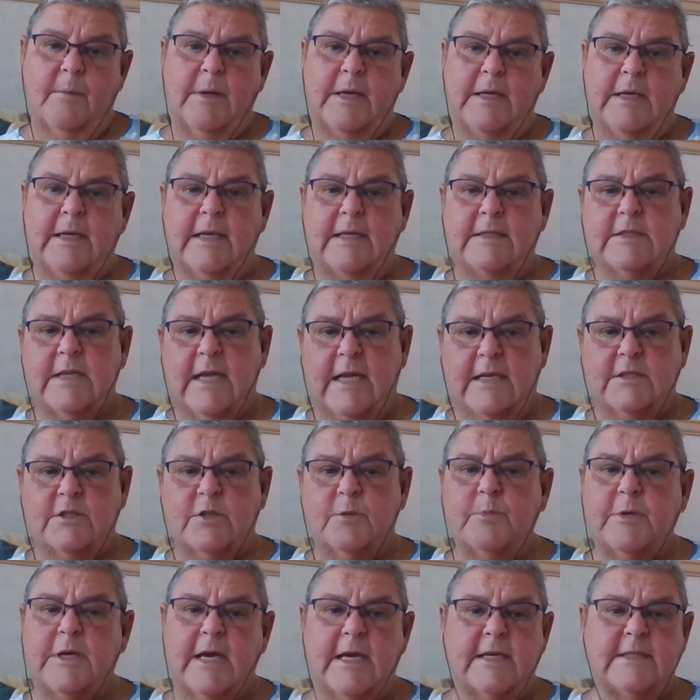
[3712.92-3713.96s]
I mean, in
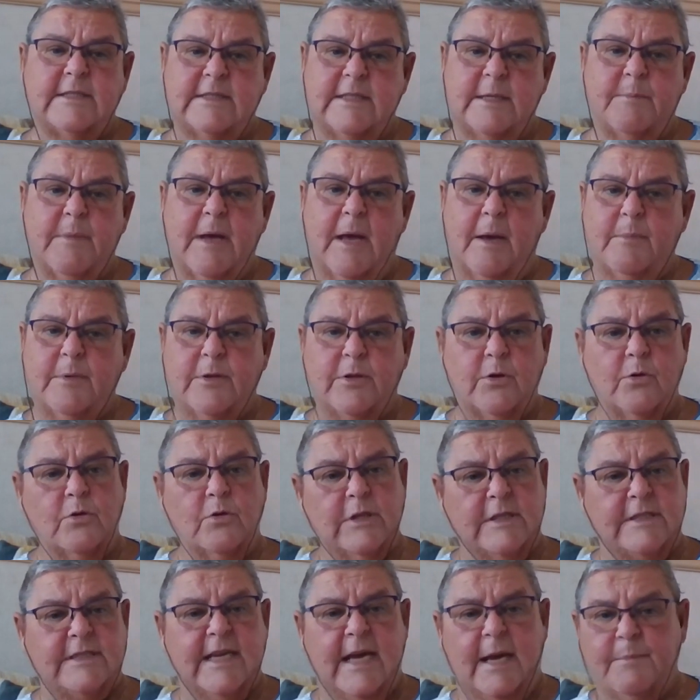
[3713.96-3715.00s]
some cases, it might be the only
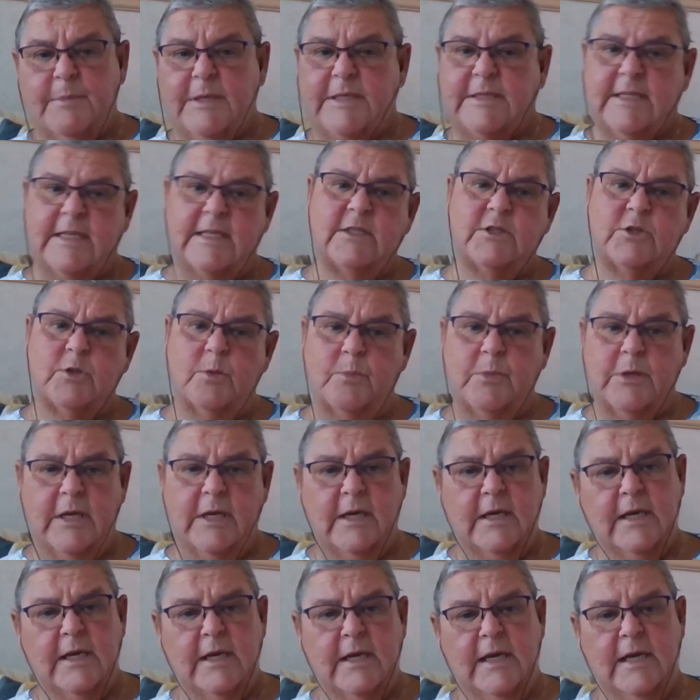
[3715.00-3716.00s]
time you see somebody in a year.